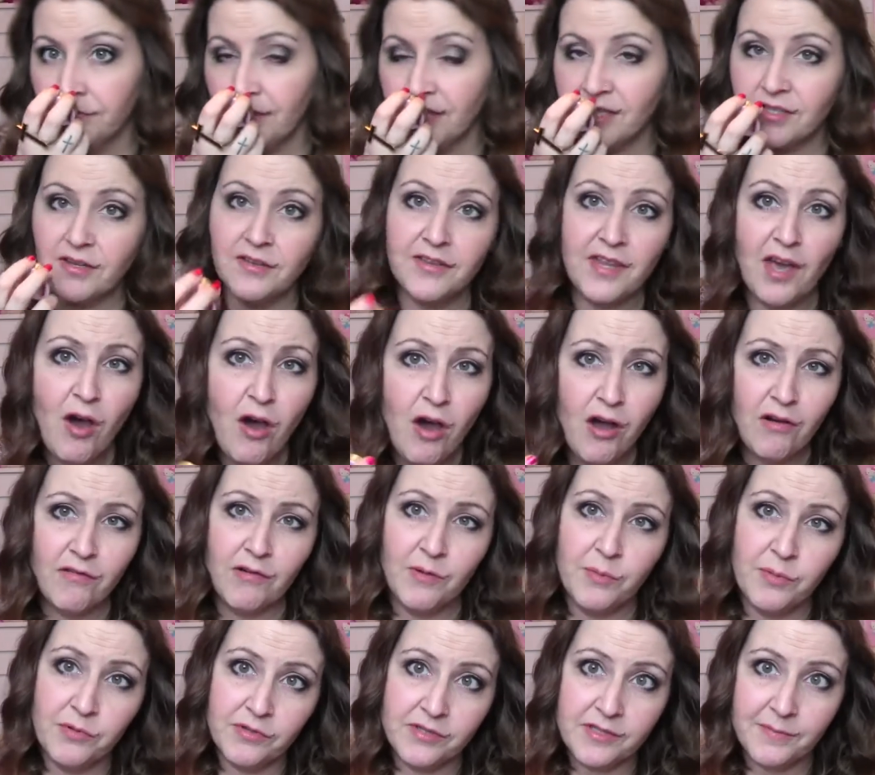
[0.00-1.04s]
It's got that
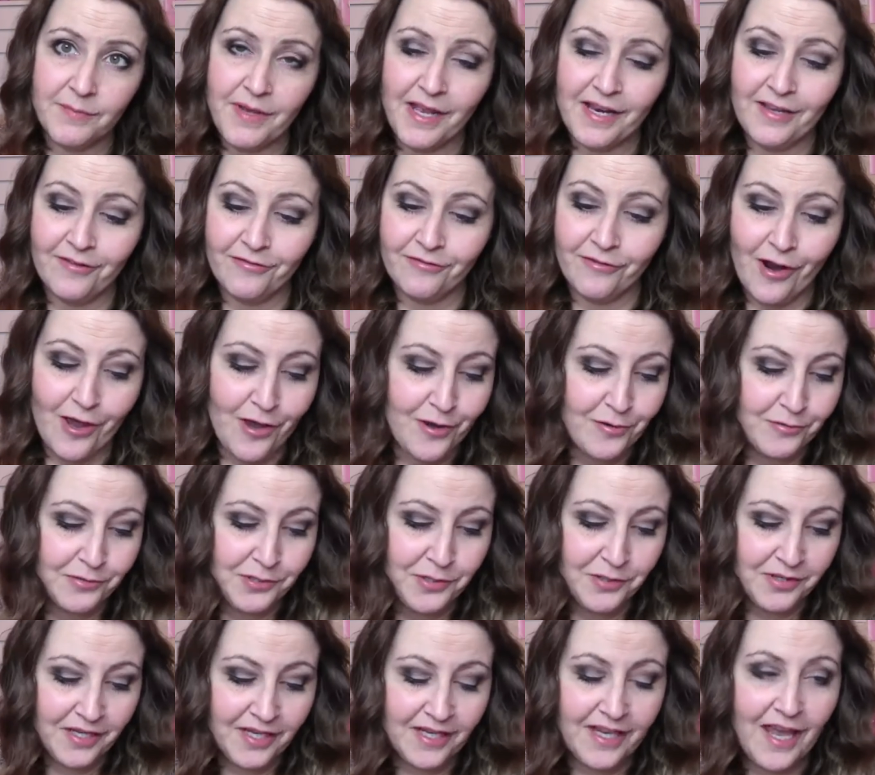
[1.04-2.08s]
horrible smell of
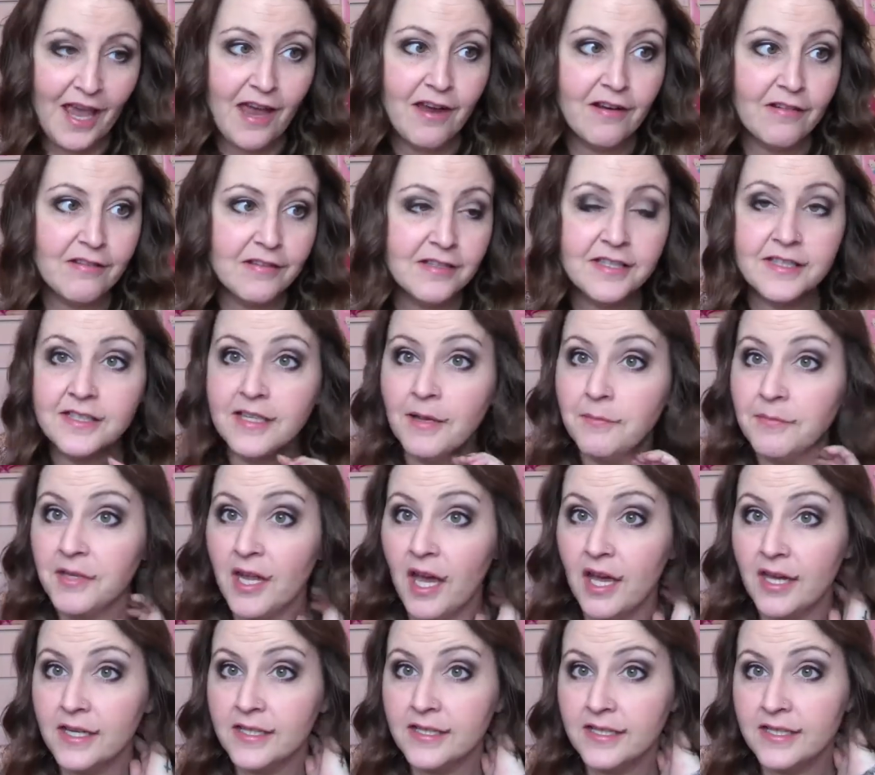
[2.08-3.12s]
rose. You can get some
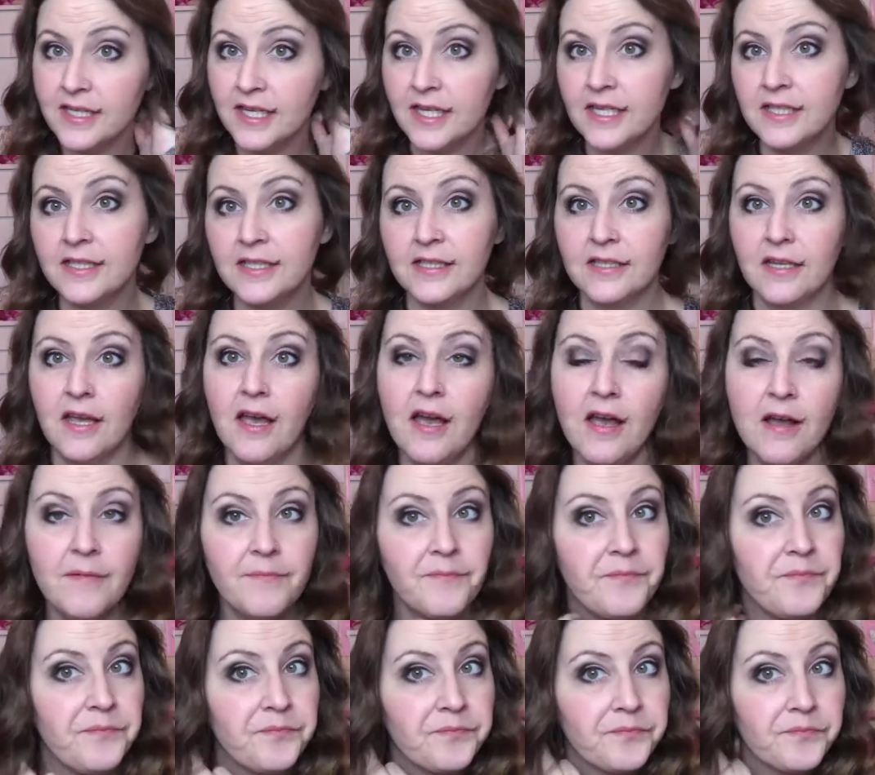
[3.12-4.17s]
nice things
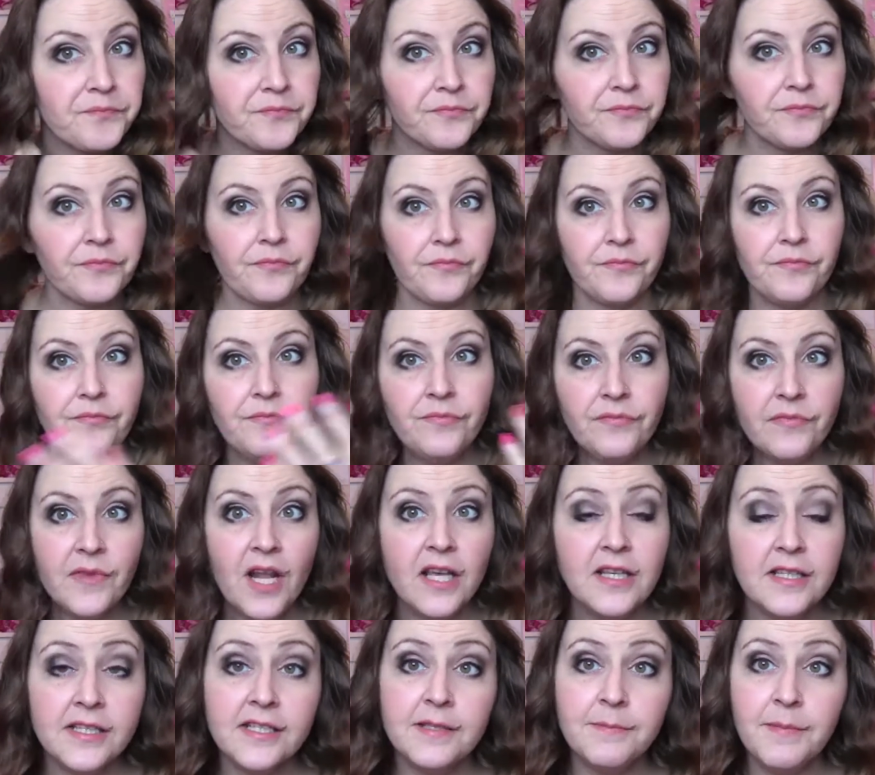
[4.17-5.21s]
that
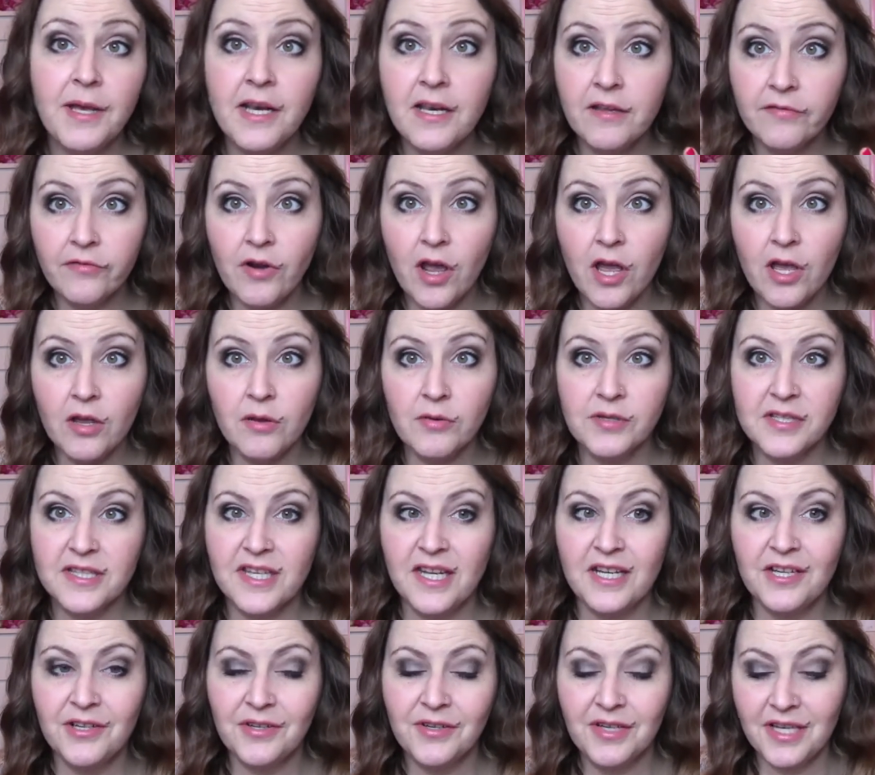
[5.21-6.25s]
smell of rose, and
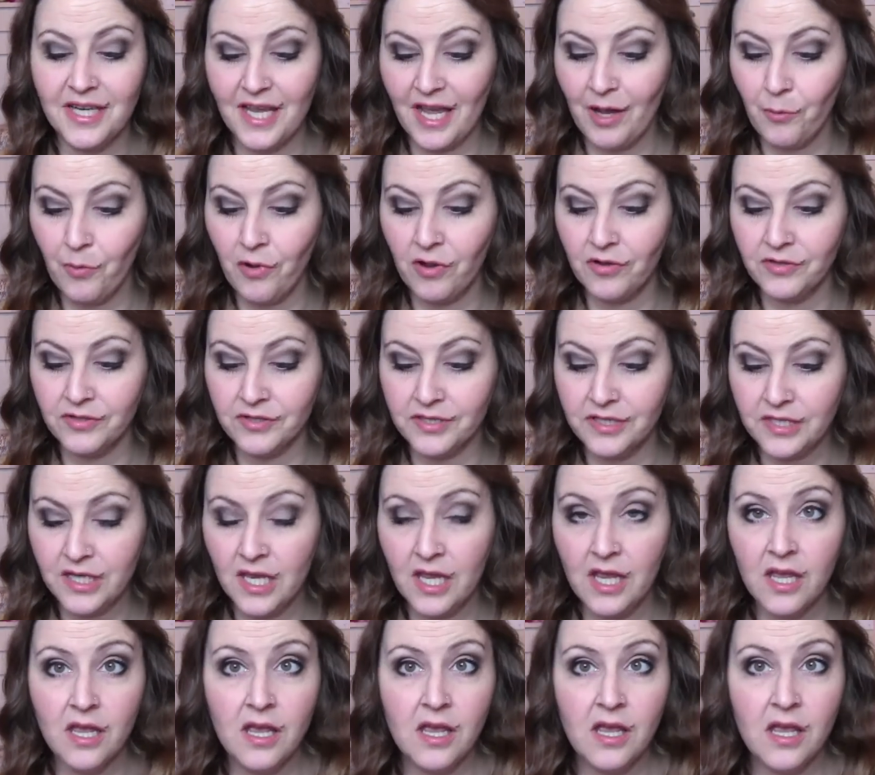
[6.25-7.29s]
then you can get ones
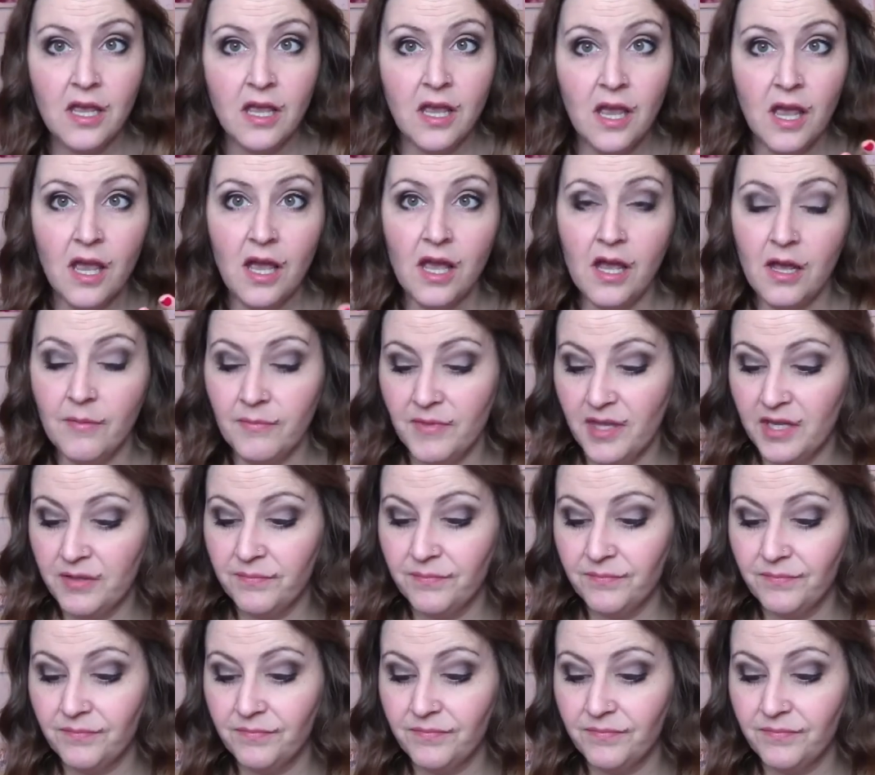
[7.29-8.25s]
that.